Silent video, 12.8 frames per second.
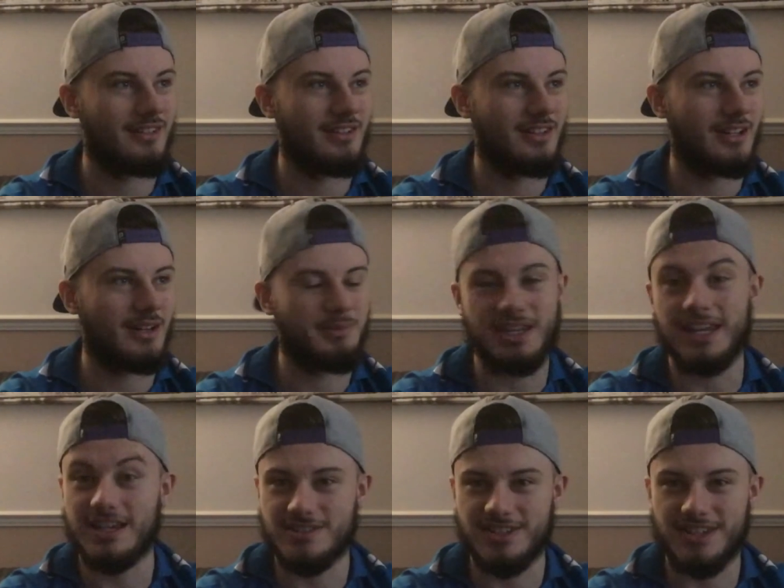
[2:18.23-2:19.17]
I mean,
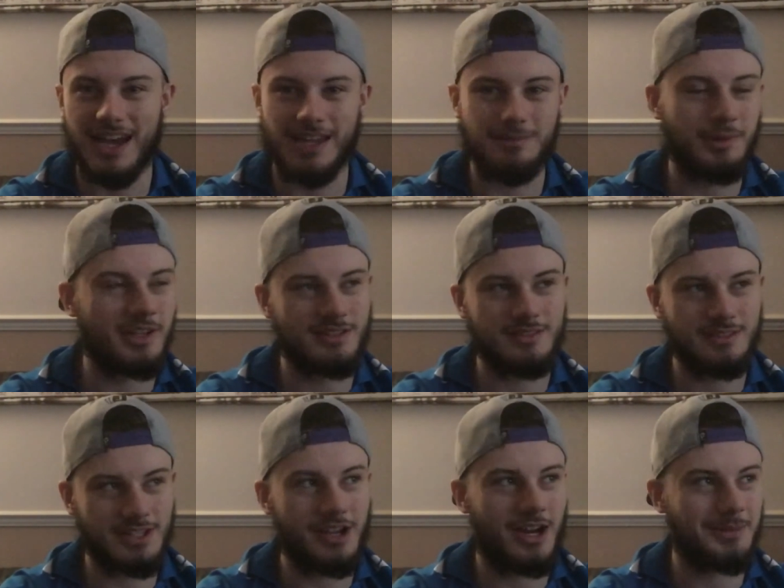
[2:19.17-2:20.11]
he is a dad, but
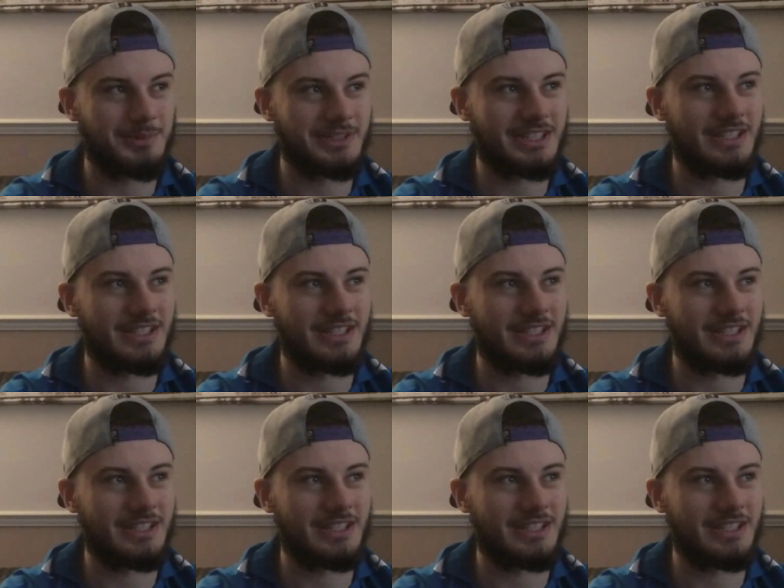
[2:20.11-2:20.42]
you know what I mean.